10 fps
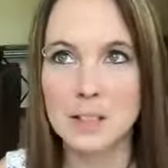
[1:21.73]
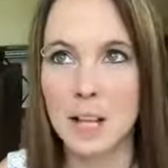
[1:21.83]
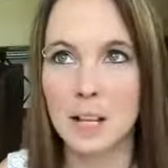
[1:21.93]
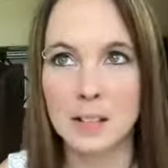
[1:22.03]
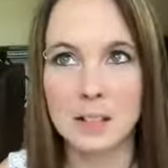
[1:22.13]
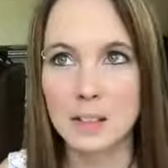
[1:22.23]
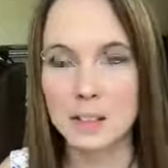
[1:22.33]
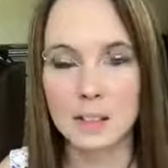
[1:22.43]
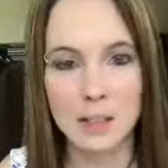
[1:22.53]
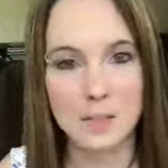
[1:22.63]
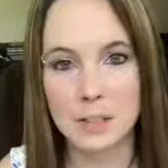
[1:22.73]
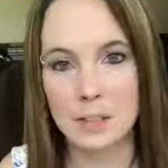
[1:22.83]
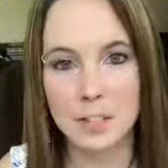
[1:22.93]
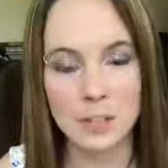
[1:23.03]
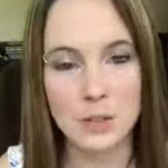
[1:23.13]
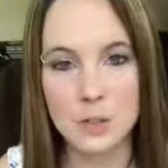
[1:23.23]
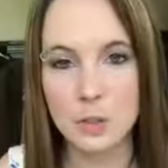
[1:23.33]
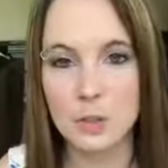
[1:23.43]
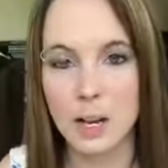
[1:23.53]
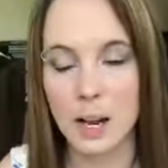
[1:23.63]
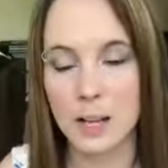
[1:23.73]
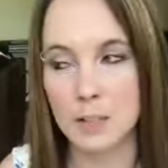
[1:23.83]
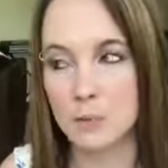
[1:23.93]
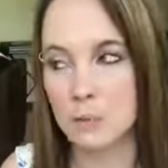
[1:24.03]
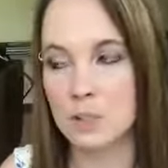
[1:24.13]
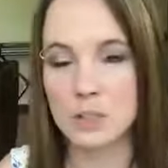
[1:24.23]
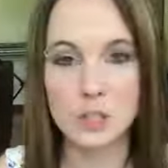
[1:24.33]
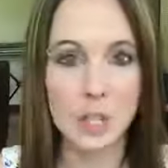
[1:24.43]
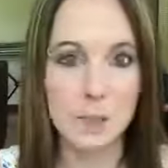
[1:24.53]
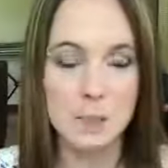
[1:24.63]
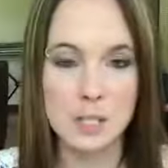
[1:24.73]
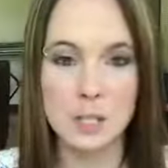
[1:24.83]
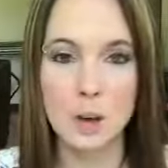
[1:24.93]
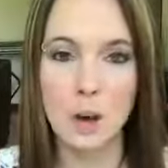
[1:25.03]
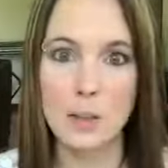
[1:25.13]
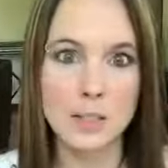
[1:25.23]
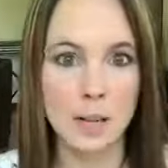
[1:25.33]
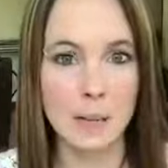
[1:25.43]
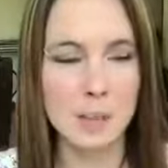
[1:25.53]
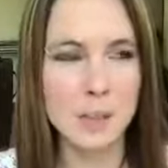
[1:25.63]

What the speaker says: 10, 11 years old, I was chapstick all the time.